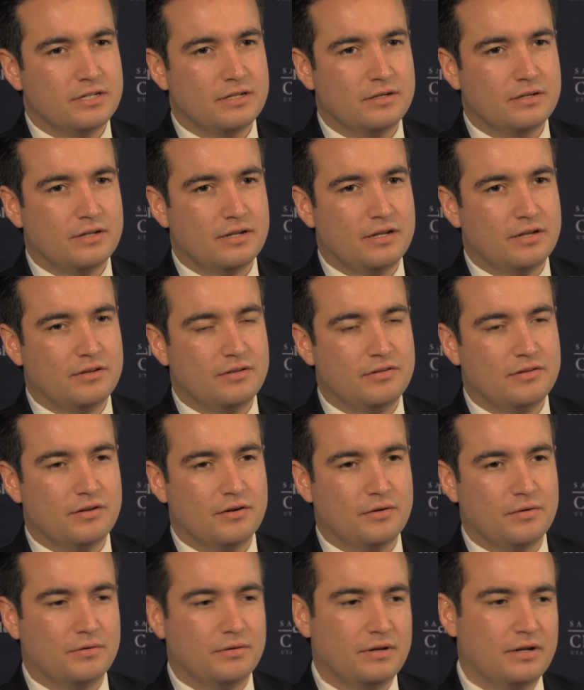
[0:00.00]
and
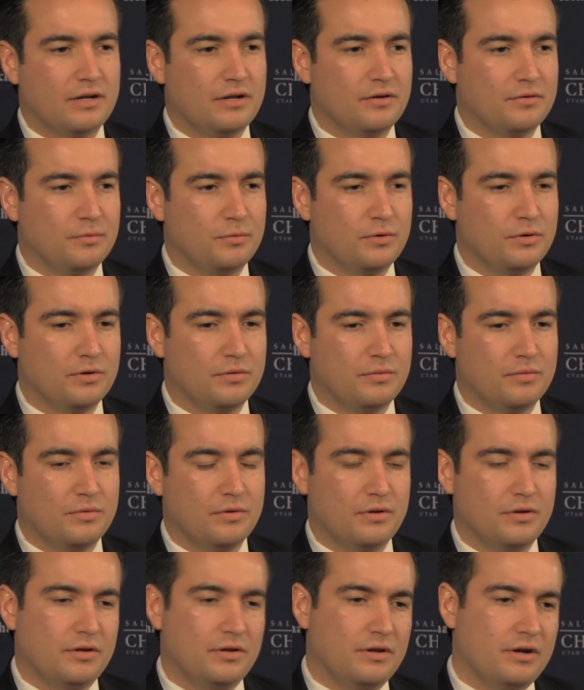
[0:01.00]
so
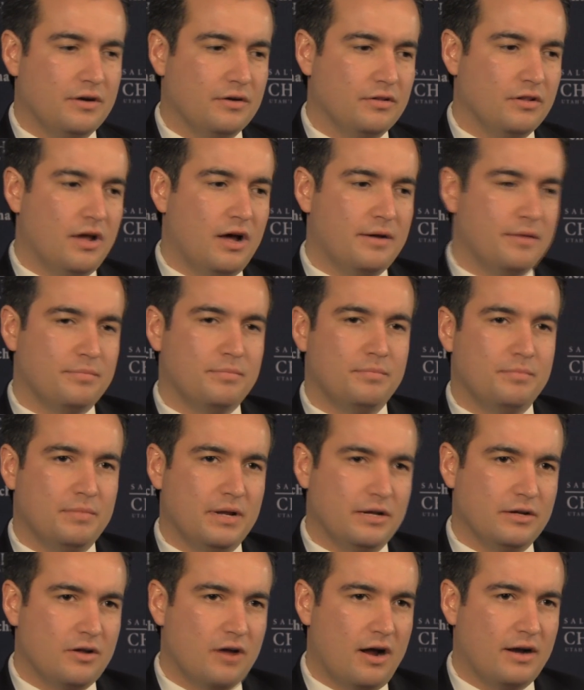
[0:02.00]
you hear a lot
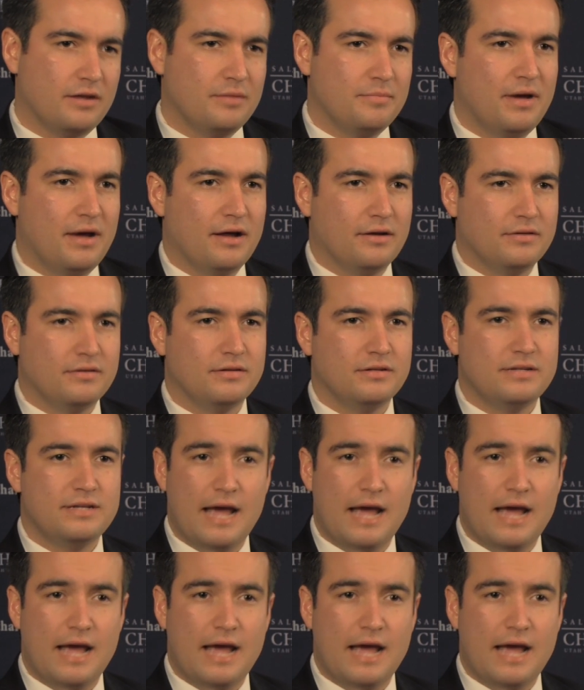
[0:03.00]
being talked about: